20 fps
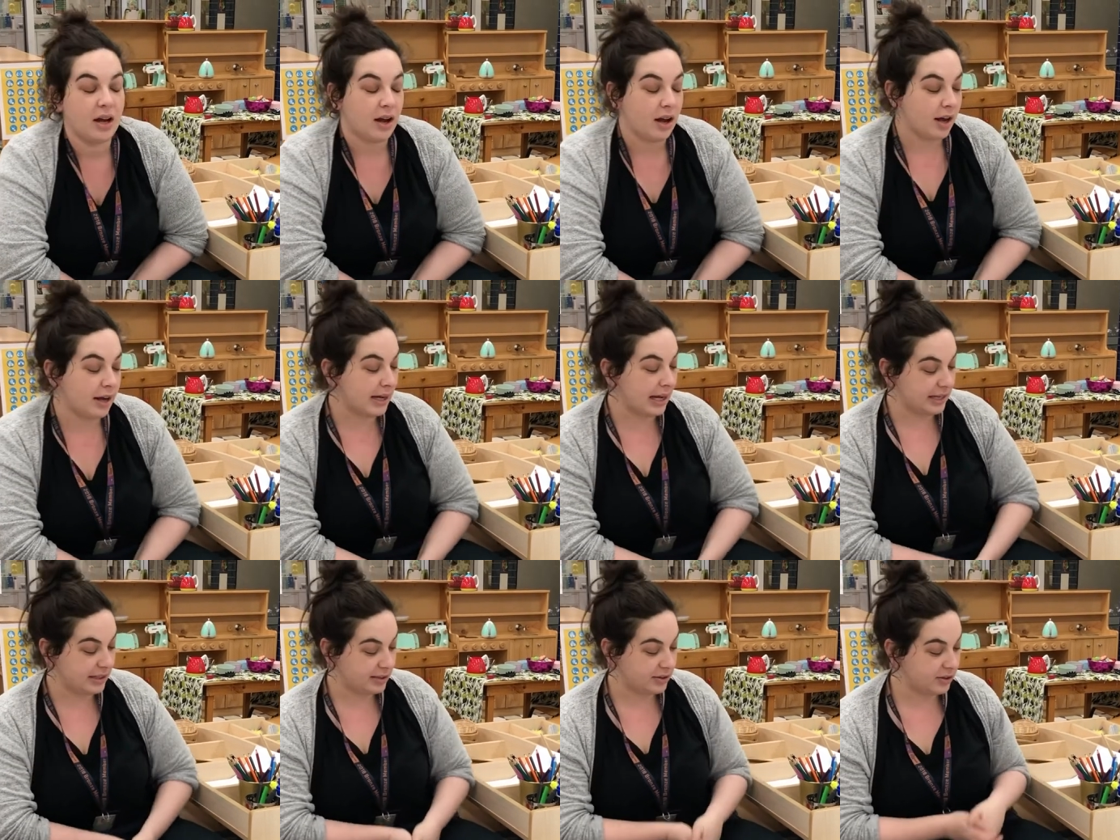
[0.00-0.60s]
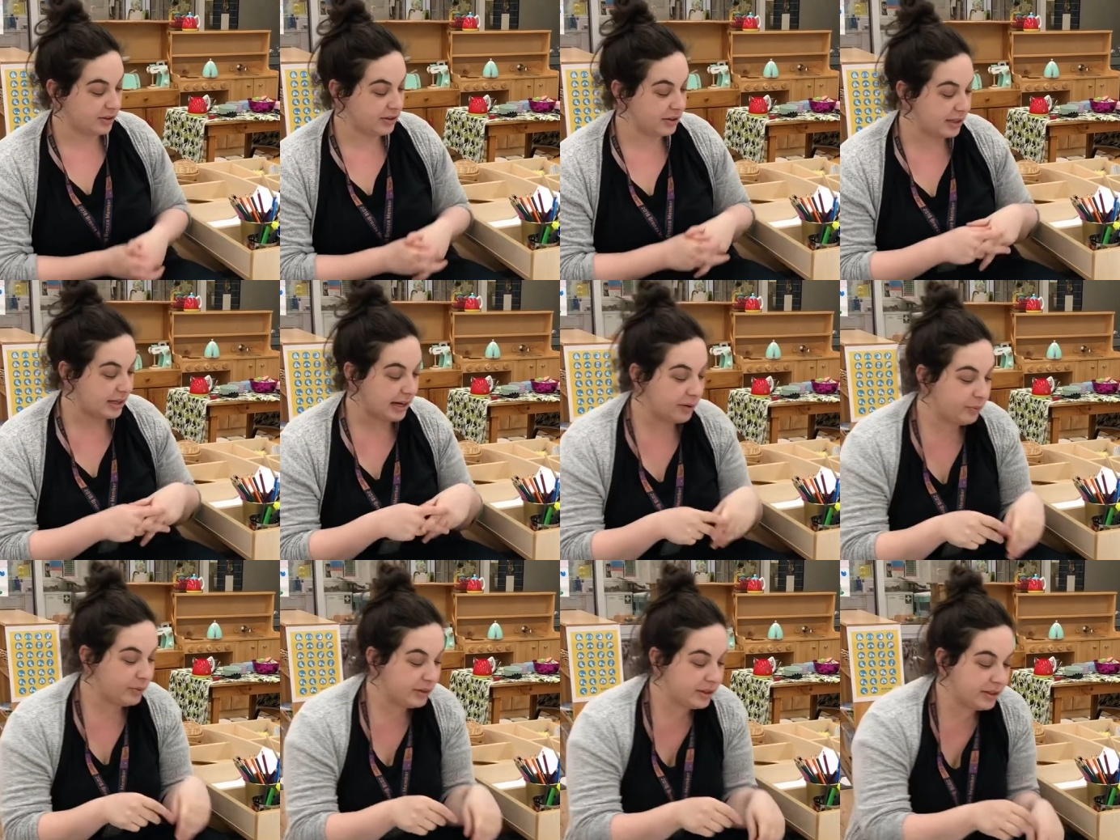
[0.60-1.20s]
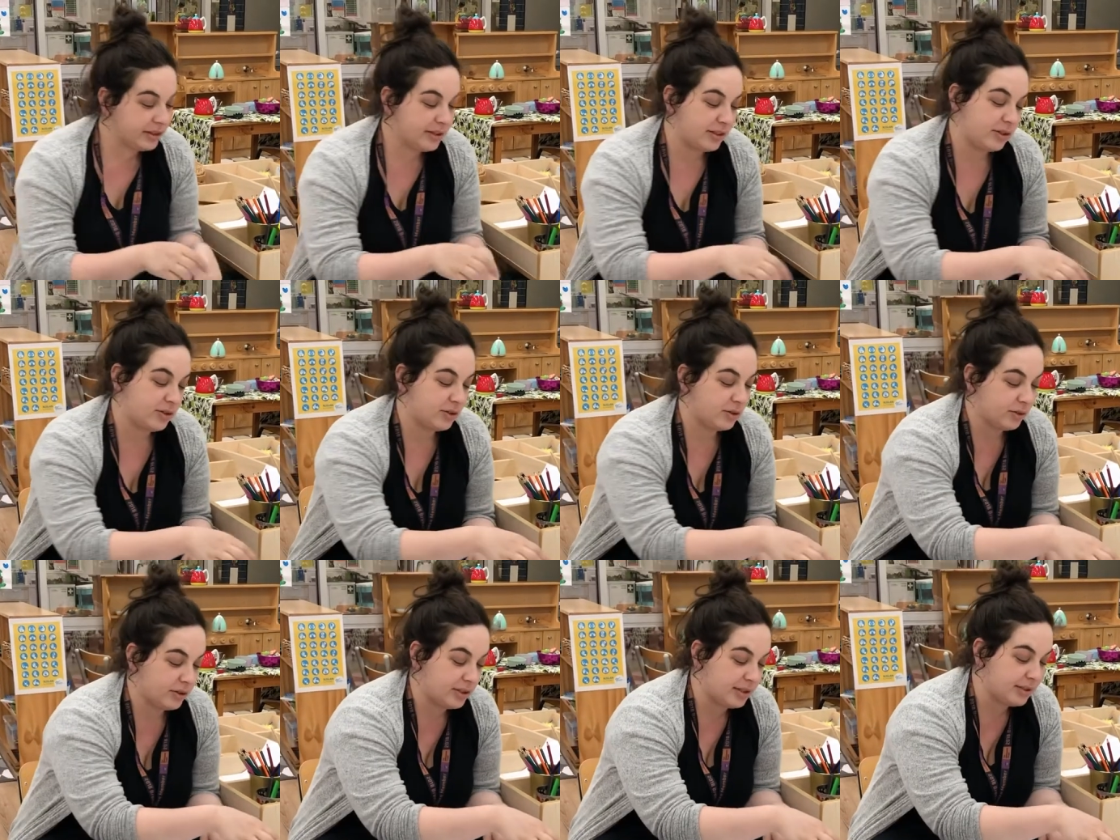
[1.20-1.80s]
Okay, so today we're going to
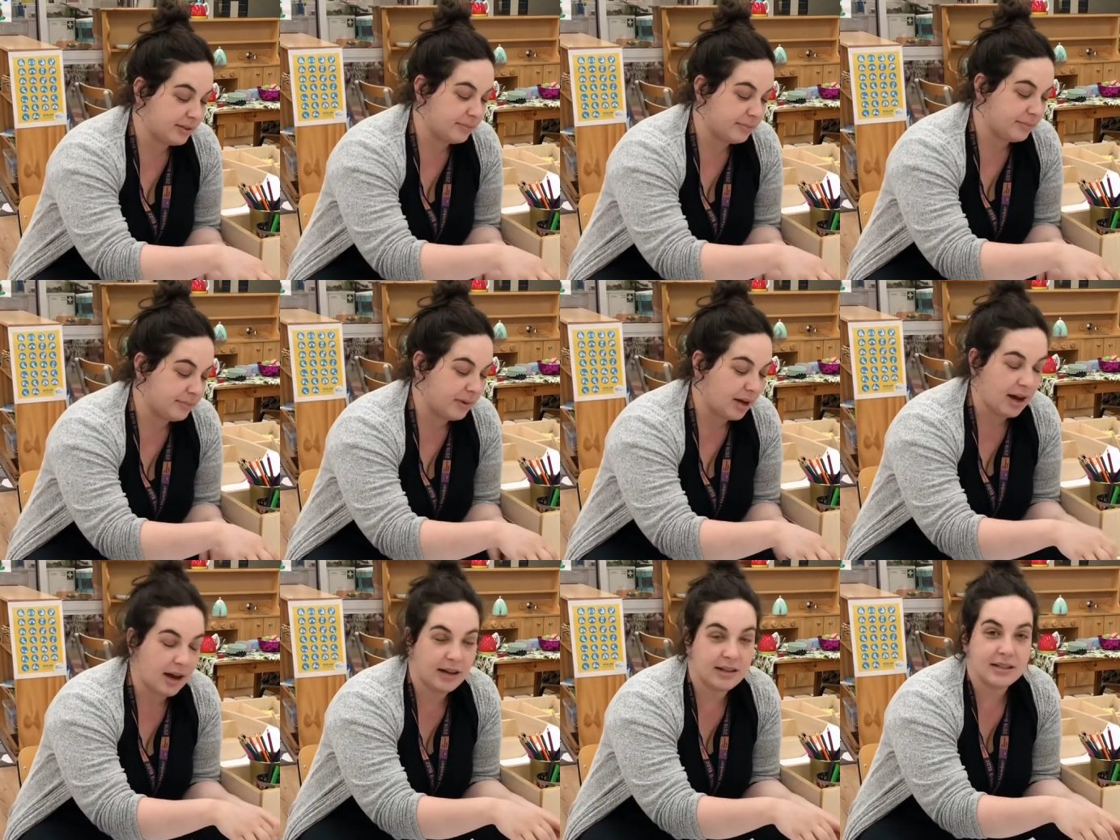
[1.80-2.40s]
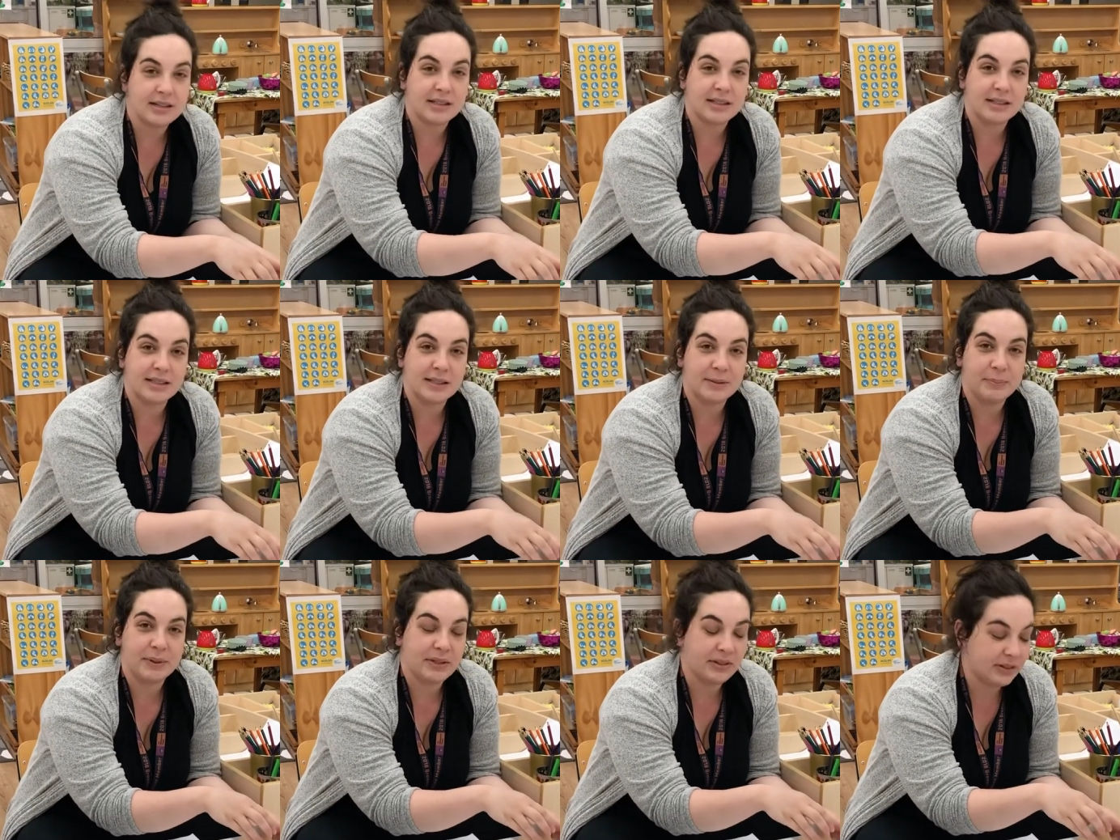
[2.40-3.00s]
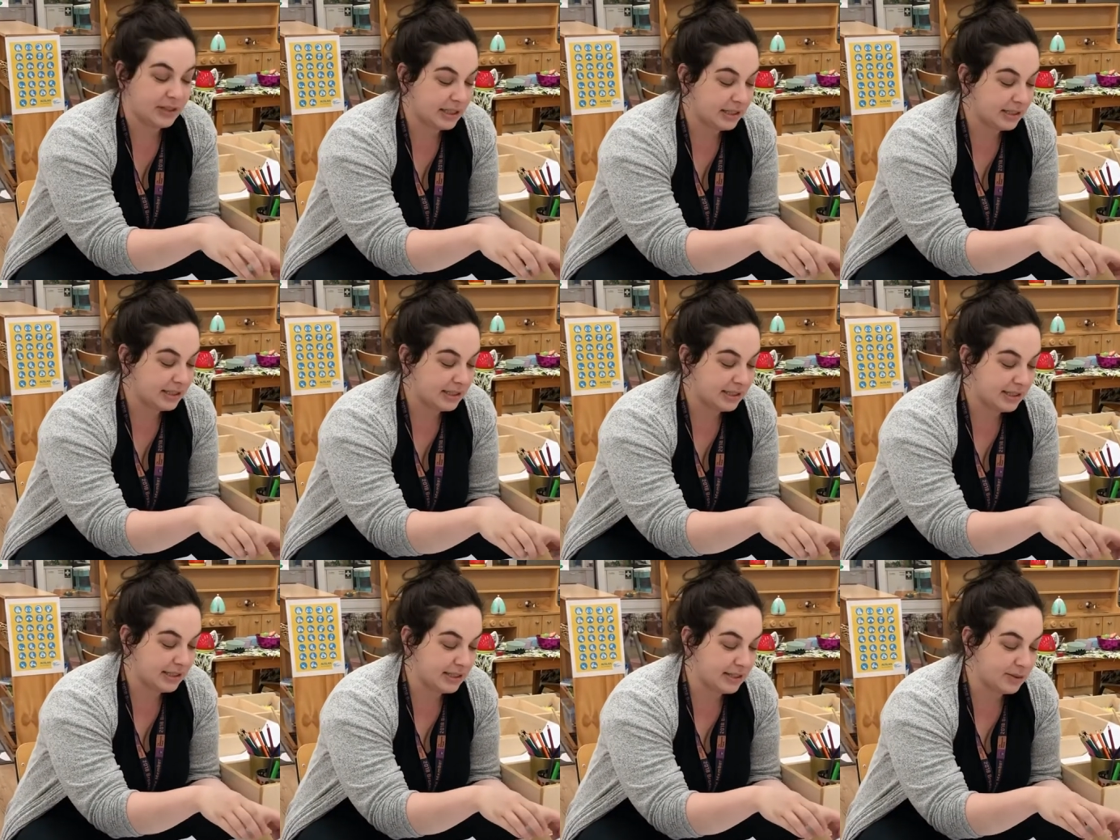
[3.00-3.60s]
do some art
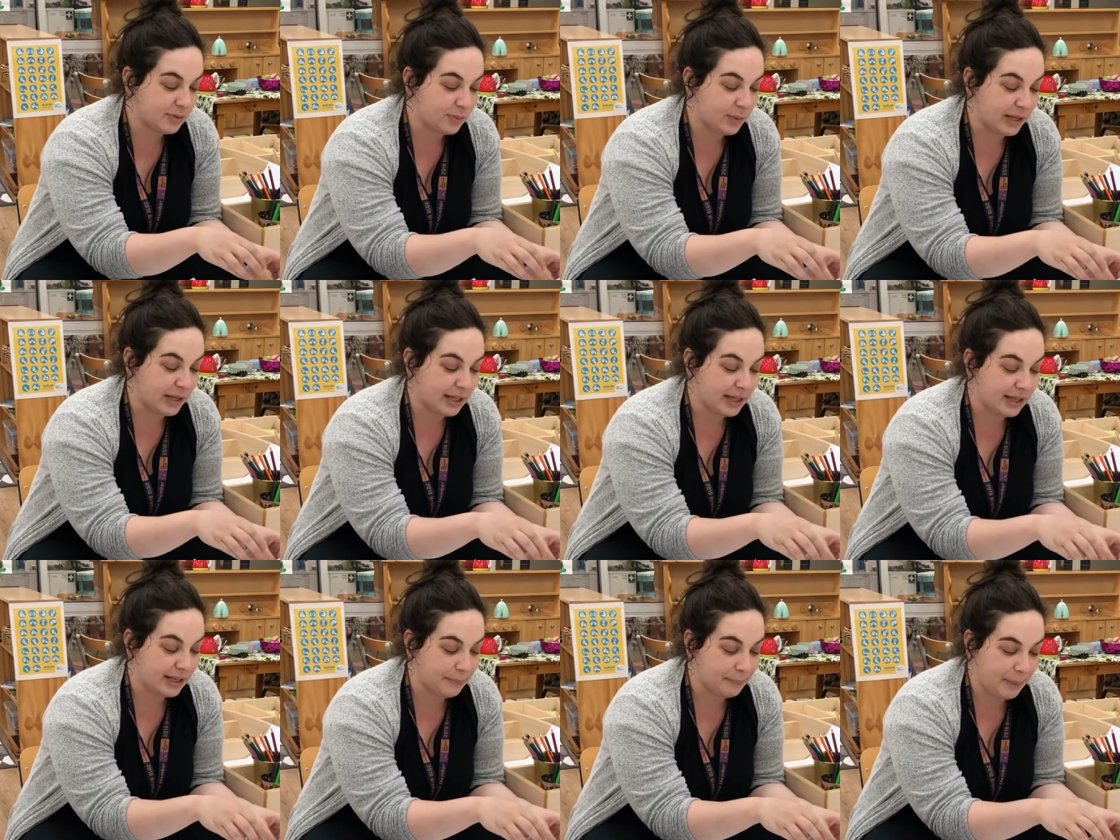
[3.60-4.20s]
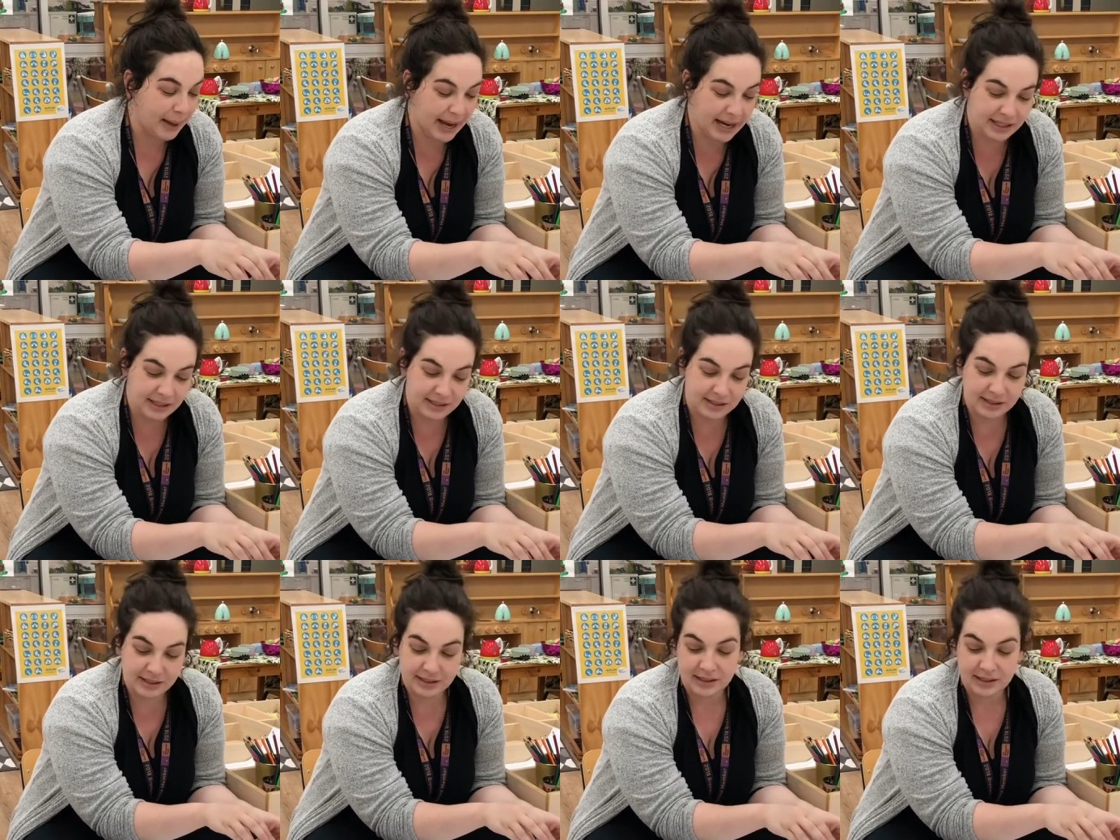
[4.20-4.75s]
experiences with paint